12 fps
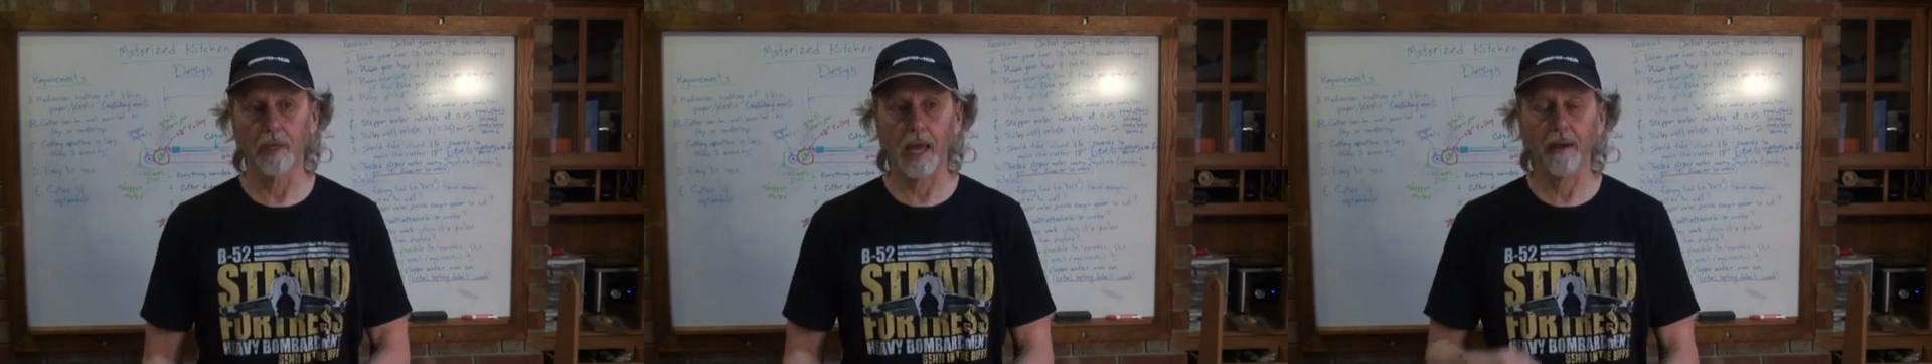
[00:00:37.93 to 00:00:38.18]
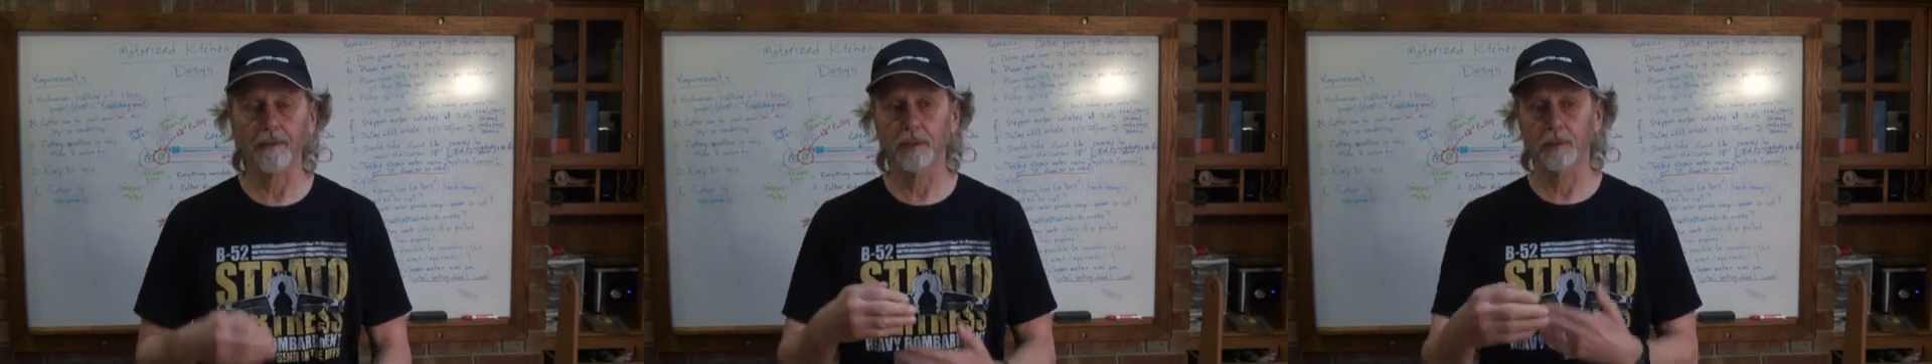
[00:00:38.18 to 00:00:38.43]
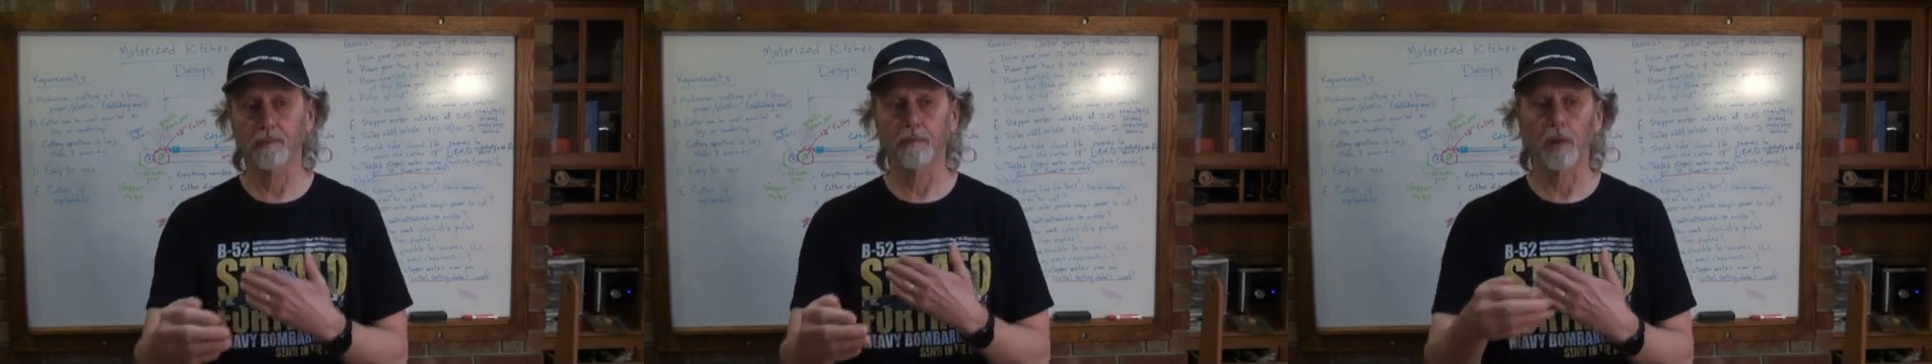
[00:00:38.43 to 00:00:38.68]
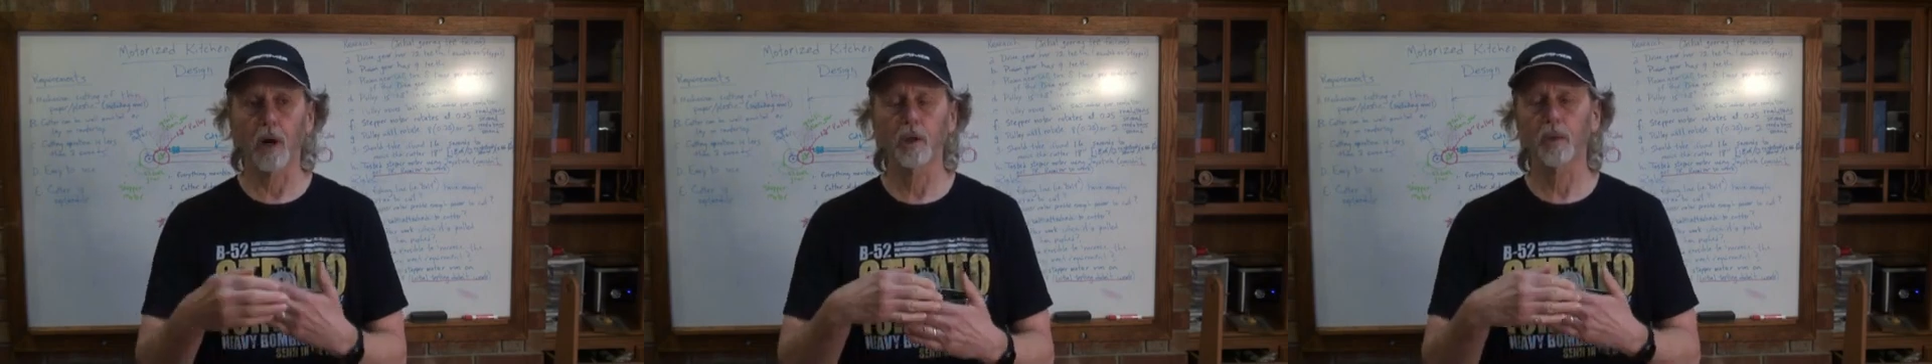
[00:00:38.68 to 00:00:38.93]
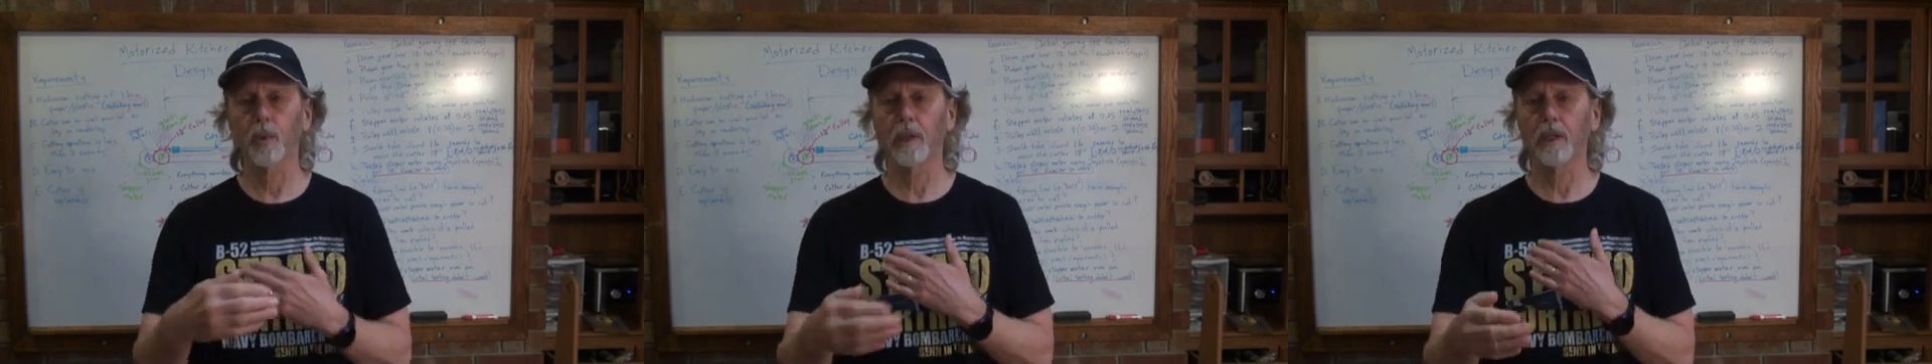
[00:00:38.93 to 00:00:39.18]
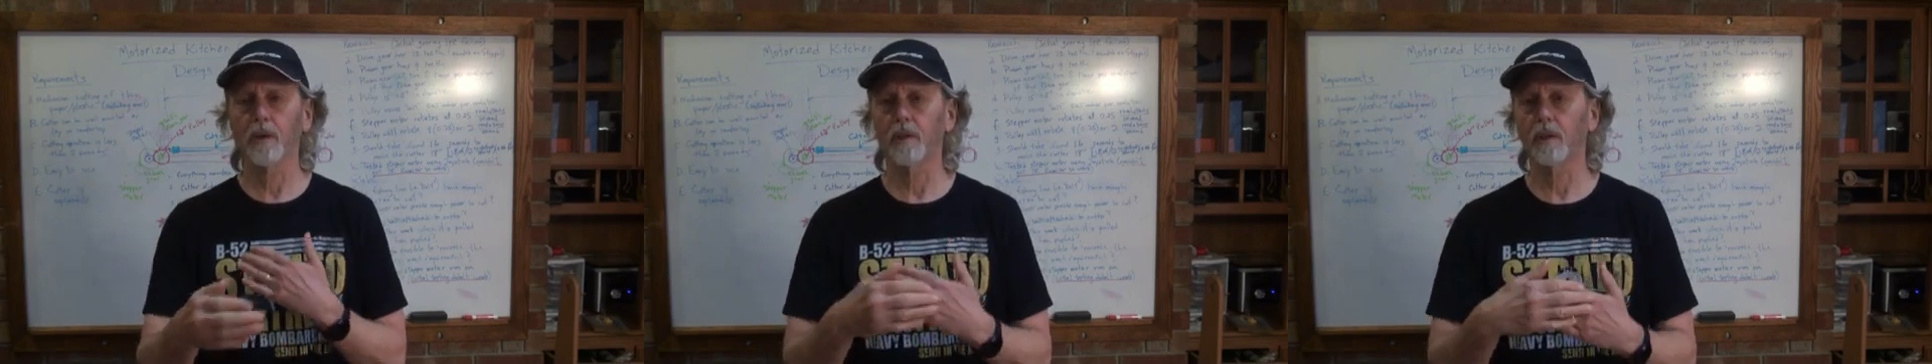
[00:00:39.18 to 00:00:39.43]
have some
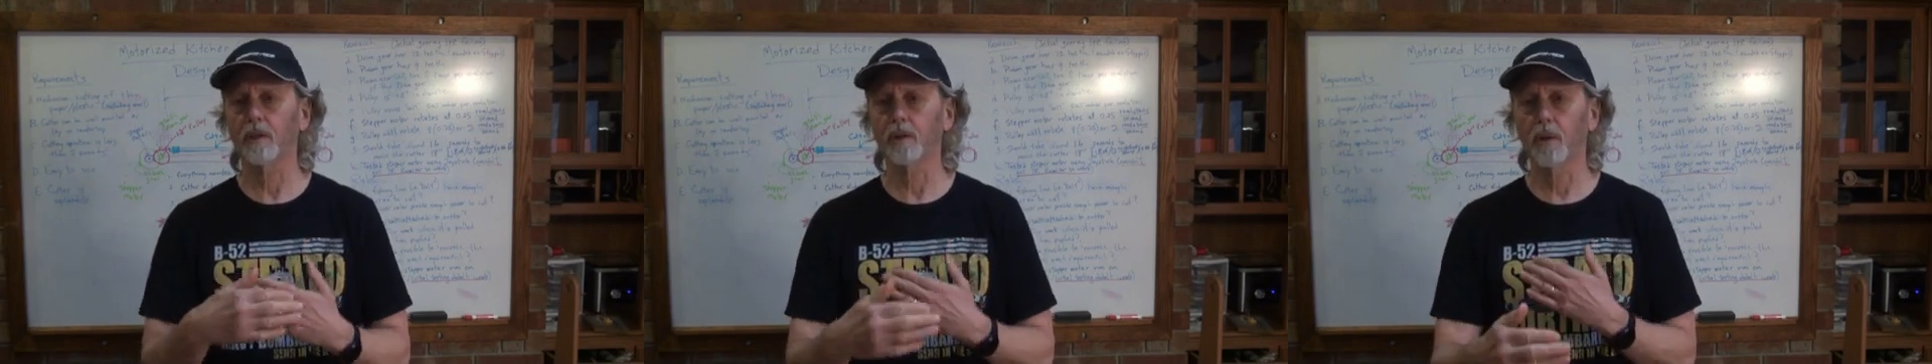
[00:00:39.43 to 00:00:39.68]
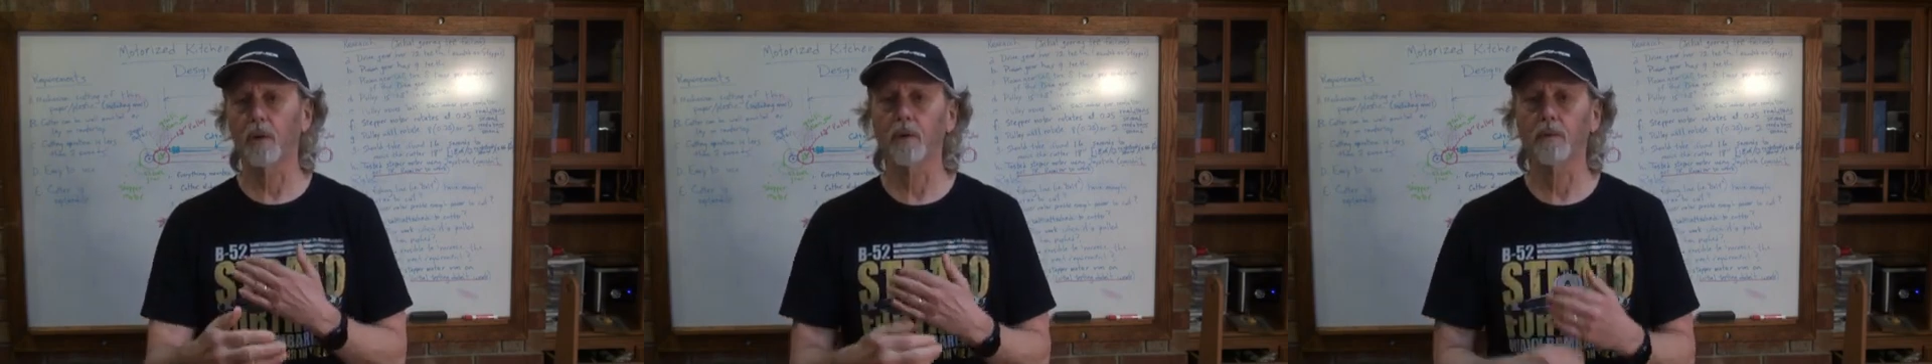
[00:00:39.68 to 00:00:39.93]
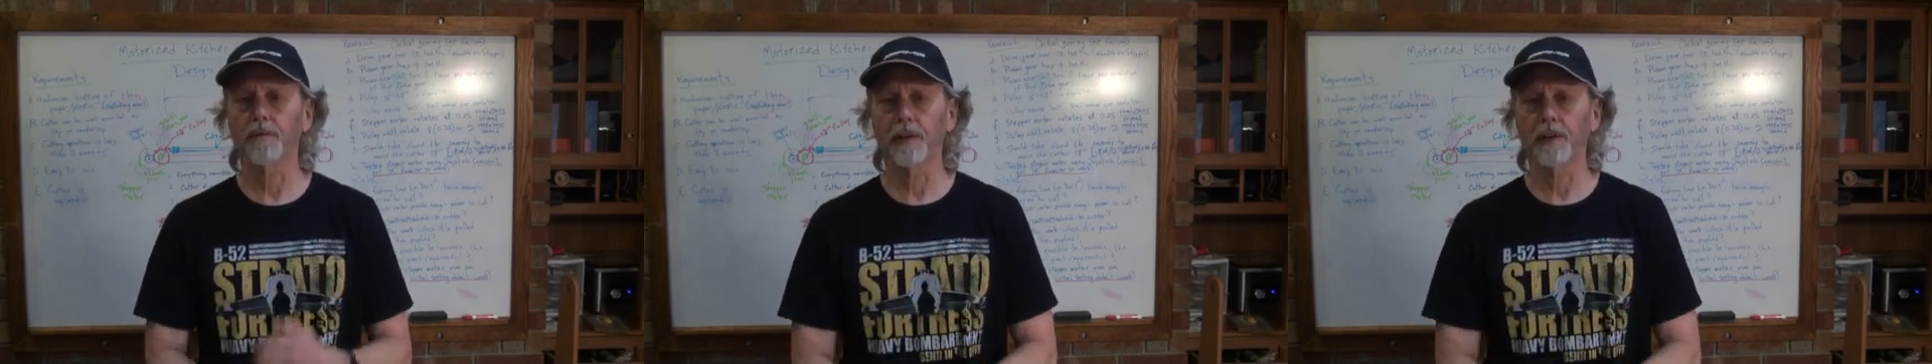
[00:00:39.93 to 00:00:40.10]
Arduino control